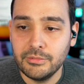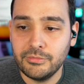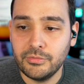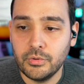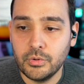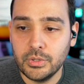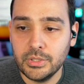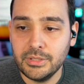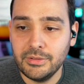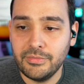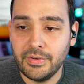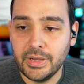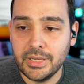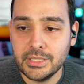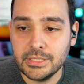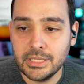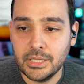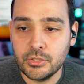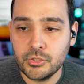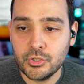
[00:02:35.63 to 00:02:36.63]
for a
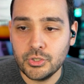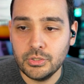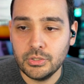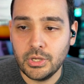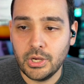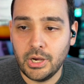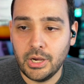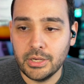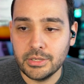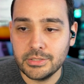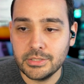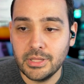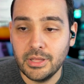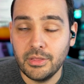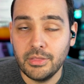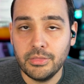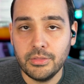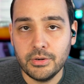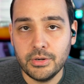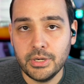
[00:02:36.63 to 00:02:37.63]
device that should cost
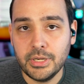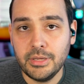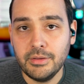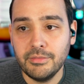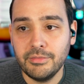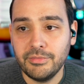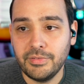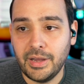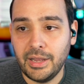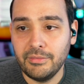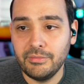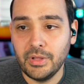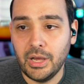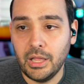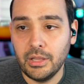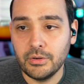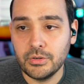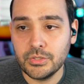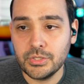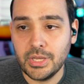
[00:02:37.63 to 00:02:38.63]
thirty-five
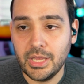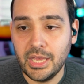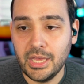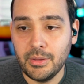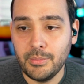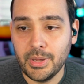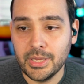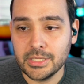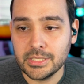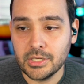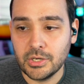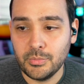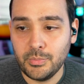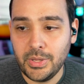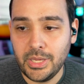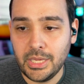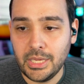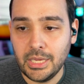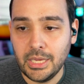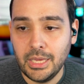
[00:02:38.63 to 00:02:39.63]
dollars M S R
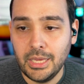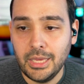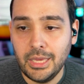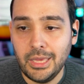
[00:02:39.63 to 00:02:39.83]
P.